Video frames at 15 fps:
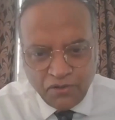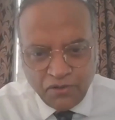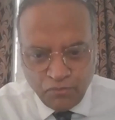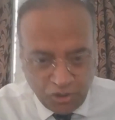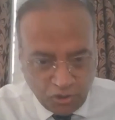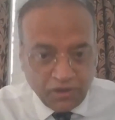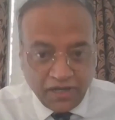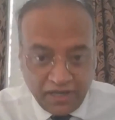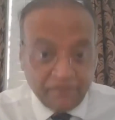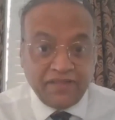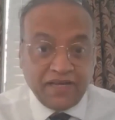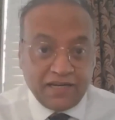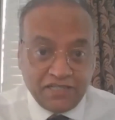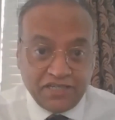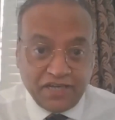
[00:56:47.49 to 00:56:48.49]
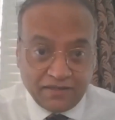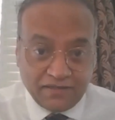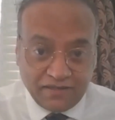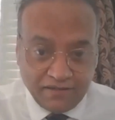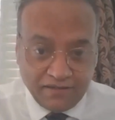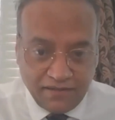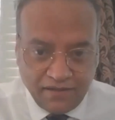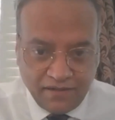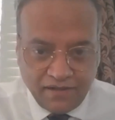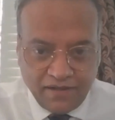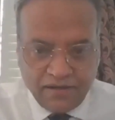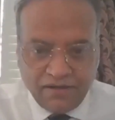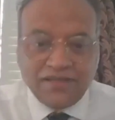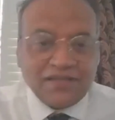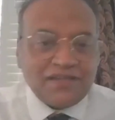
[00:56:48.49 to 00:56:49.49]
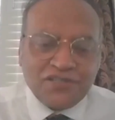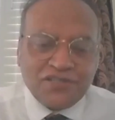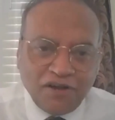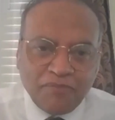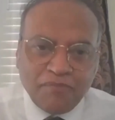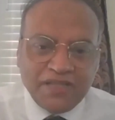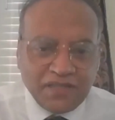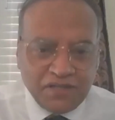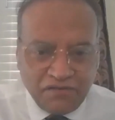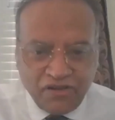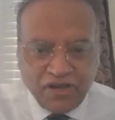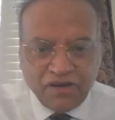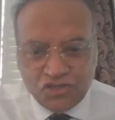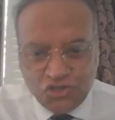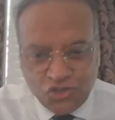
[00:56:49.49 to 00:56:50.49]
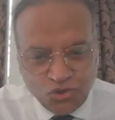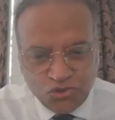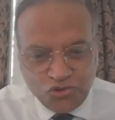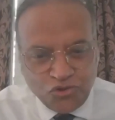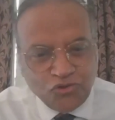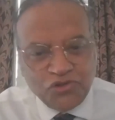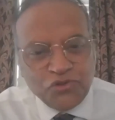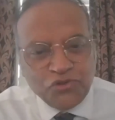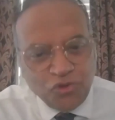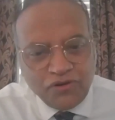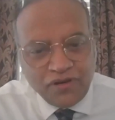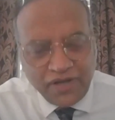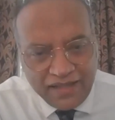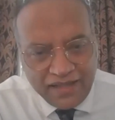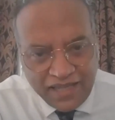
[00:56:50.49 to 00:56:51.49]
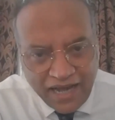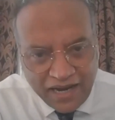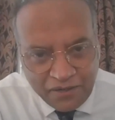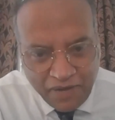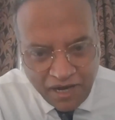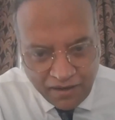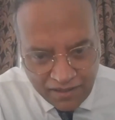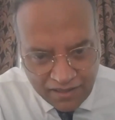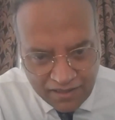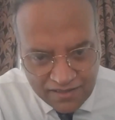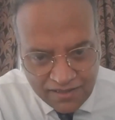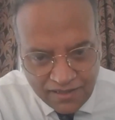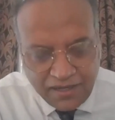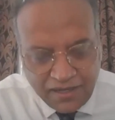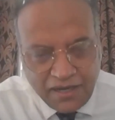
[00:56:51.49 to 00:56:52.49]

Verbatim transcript: We don't give that chance. Now, that does not mean that if you have a sore throat, you don't take the antibiotics.